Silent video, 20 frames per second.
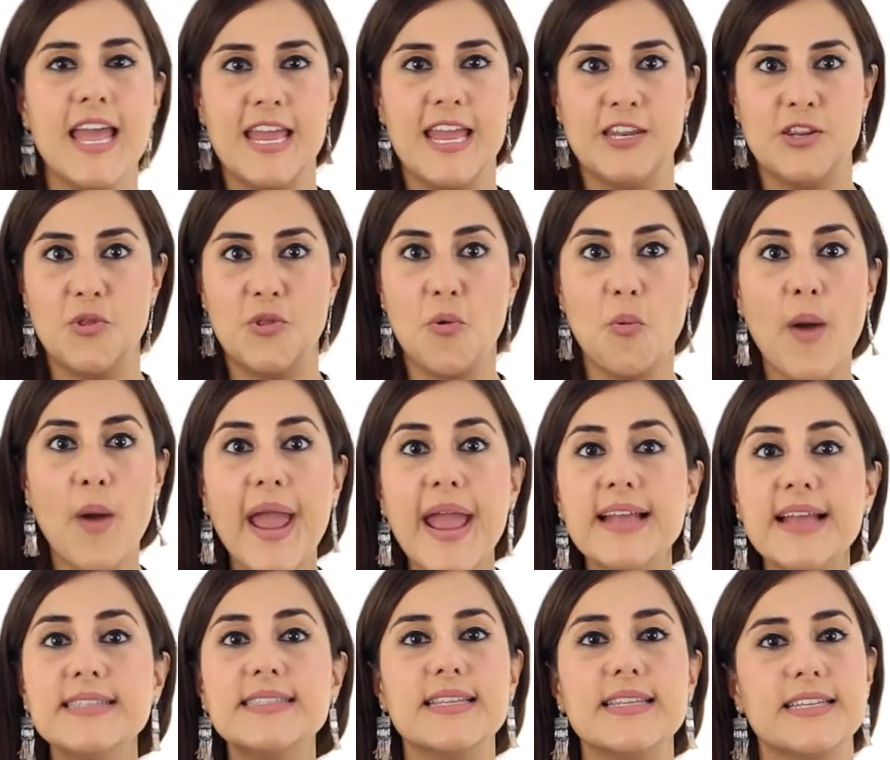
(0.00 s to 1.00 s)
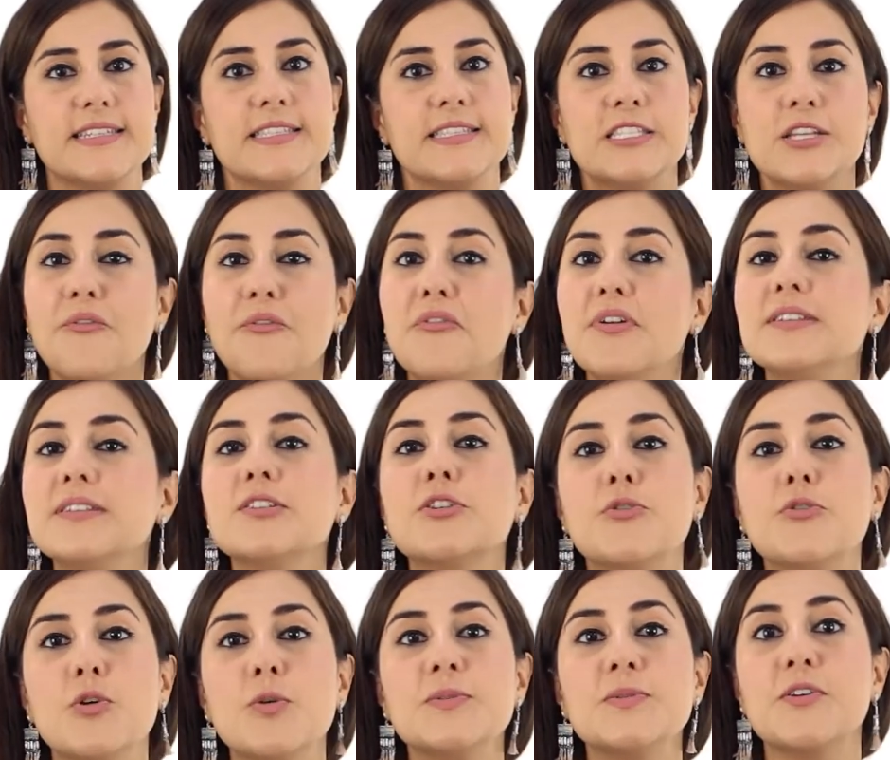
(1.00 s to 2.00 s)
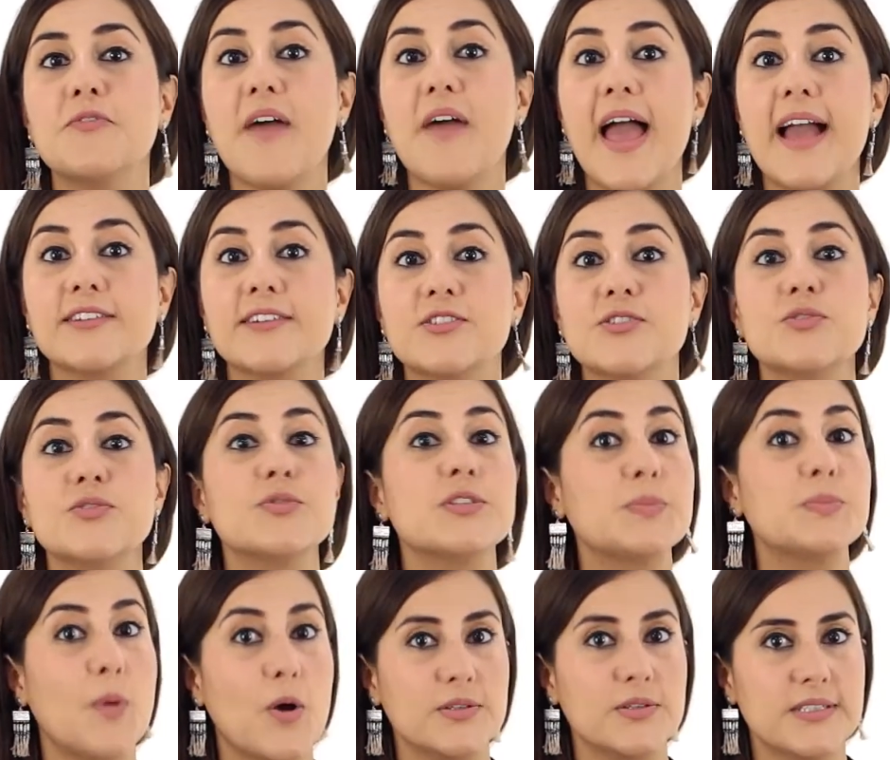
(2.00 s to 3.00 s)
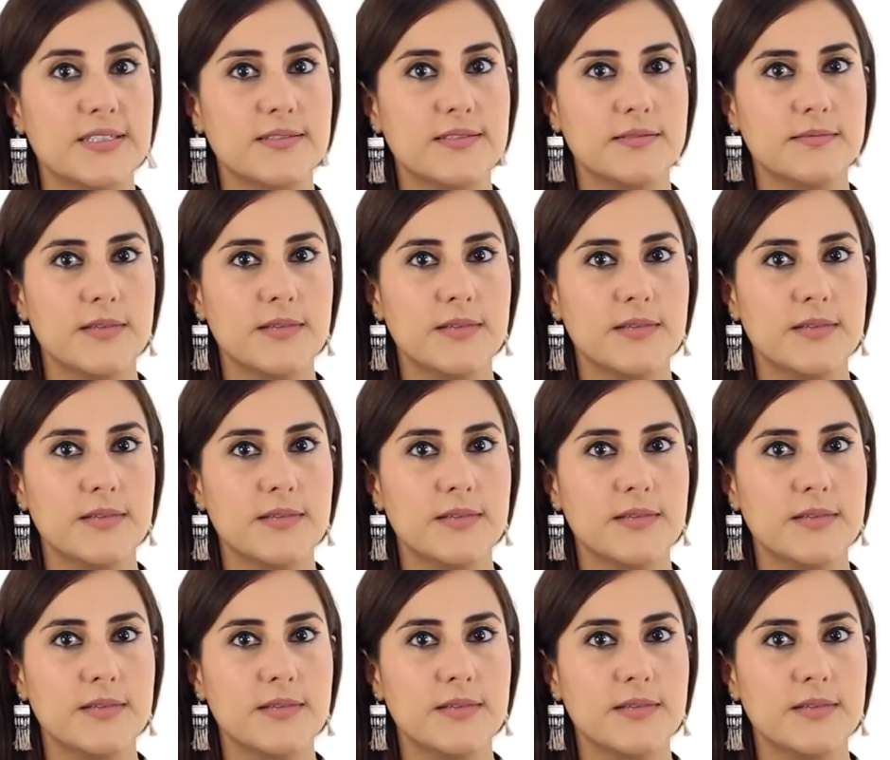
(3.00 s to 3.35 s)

in the ways that different groups of actors responded.